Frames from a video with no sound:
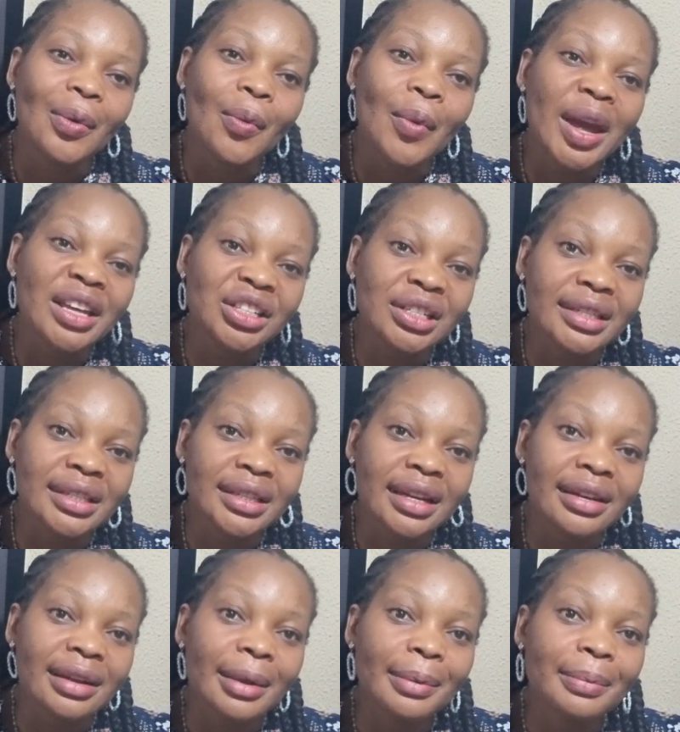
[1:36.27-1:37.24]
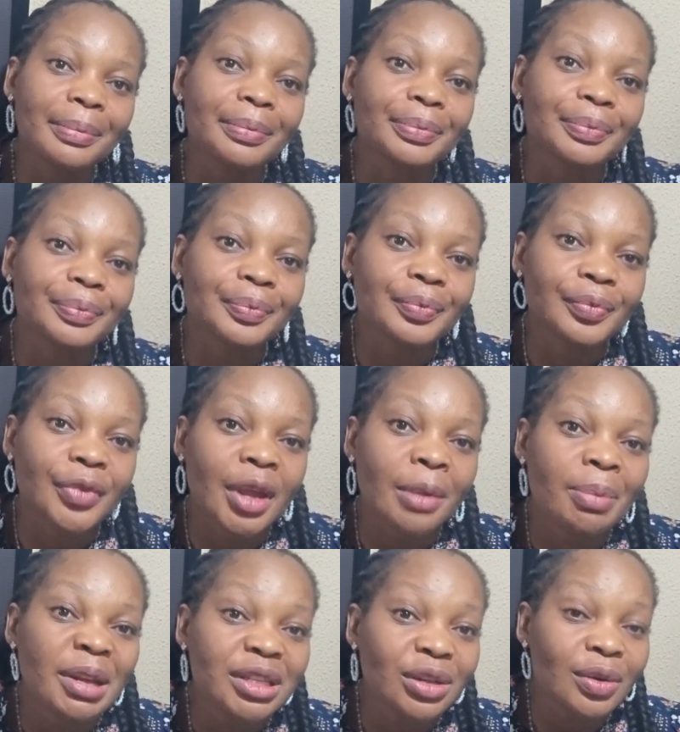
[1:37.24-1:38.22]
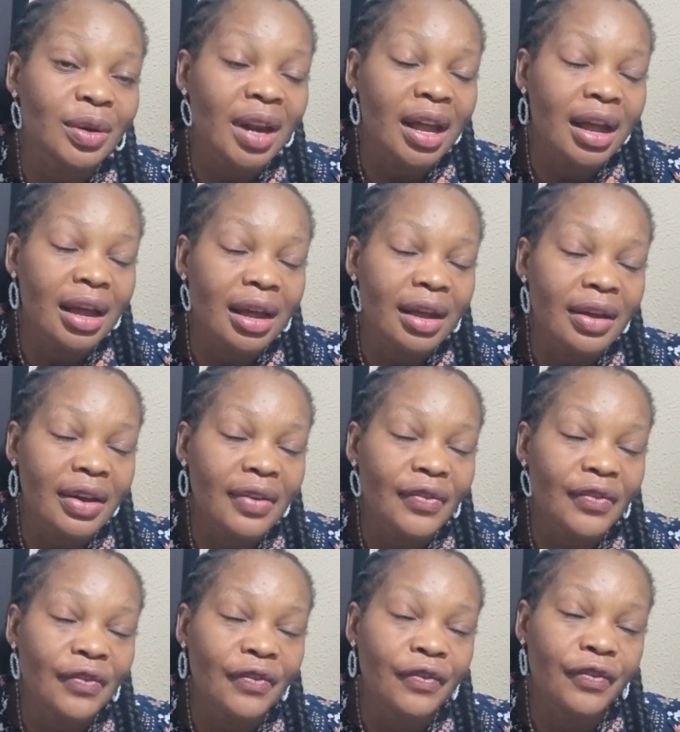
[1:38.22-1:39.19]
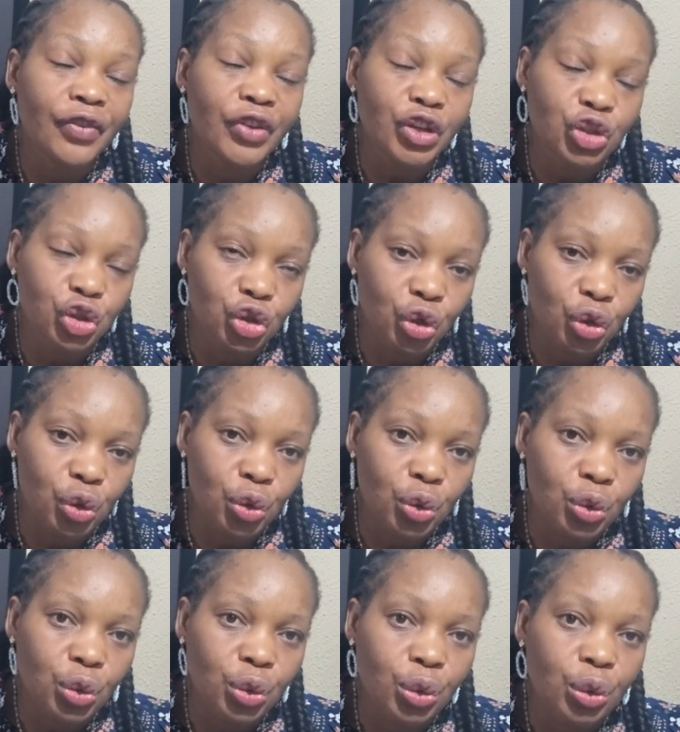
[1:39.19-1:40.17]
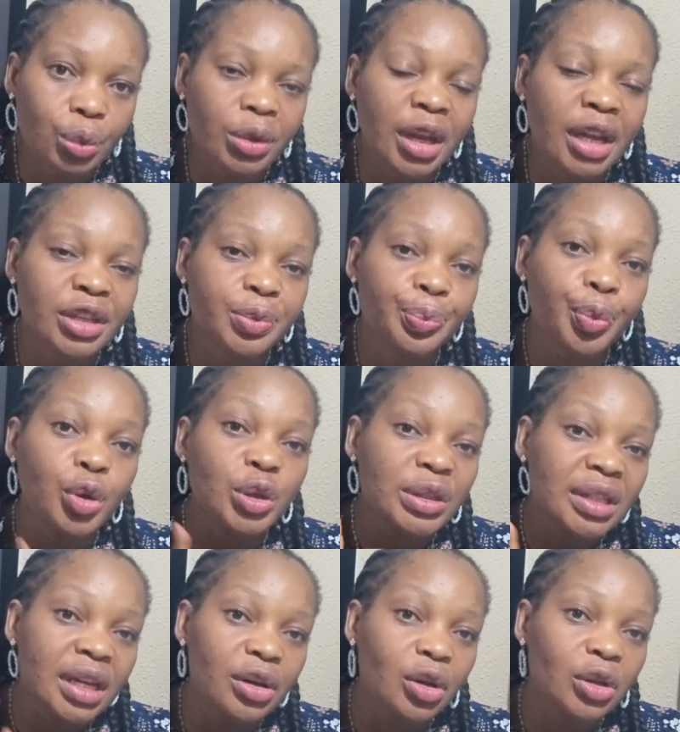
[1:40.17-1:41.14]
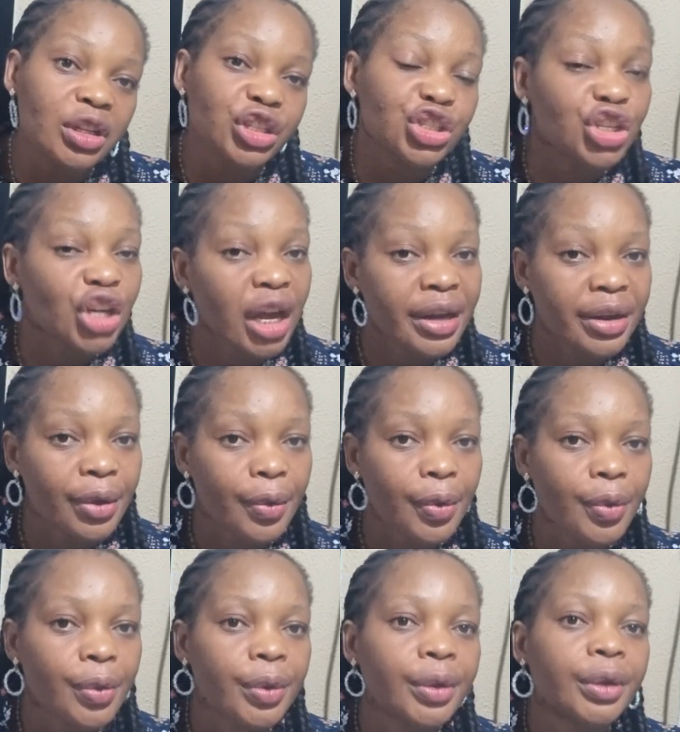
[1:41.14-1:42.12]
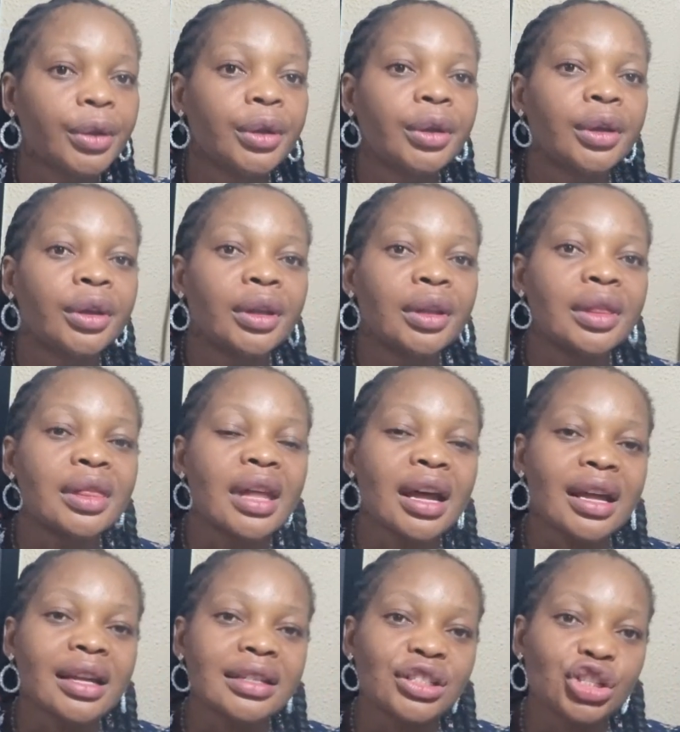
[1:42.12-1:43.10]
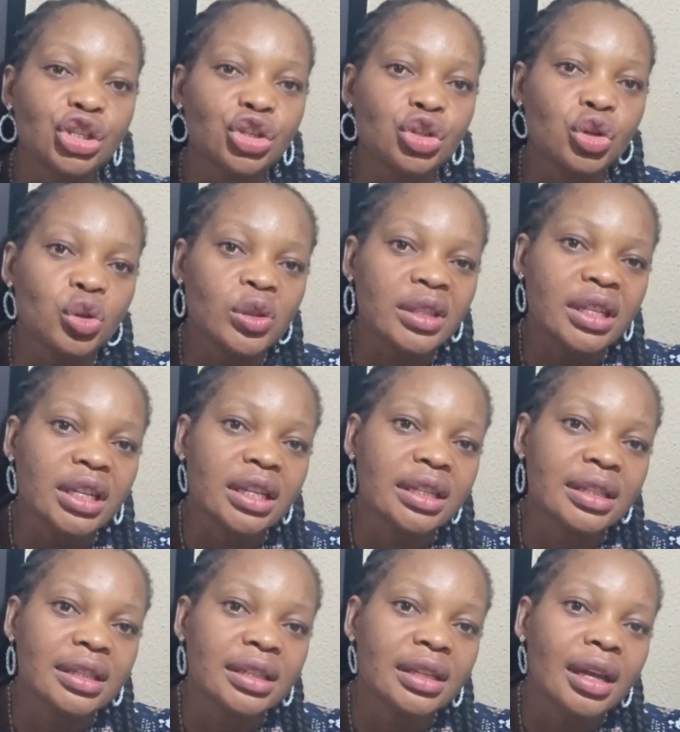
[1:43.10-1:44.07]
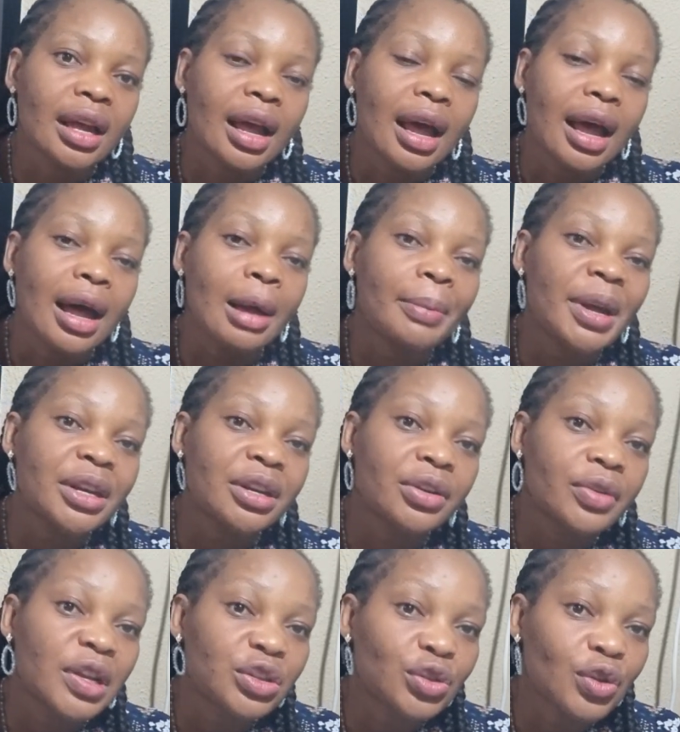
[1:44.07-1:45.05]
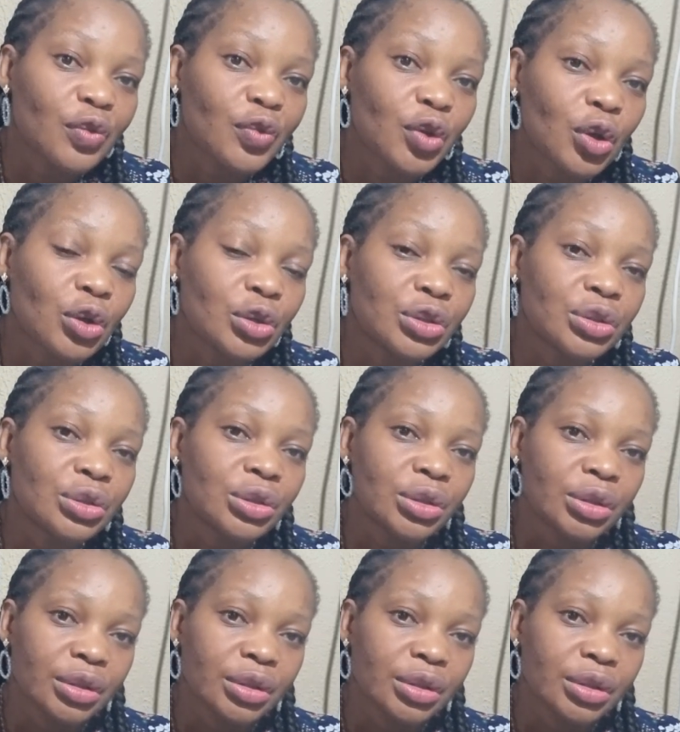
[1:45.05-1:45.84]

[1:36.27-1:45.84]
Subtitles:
where she said a particular video that is posted on the channel, that she used it, and by the grace of God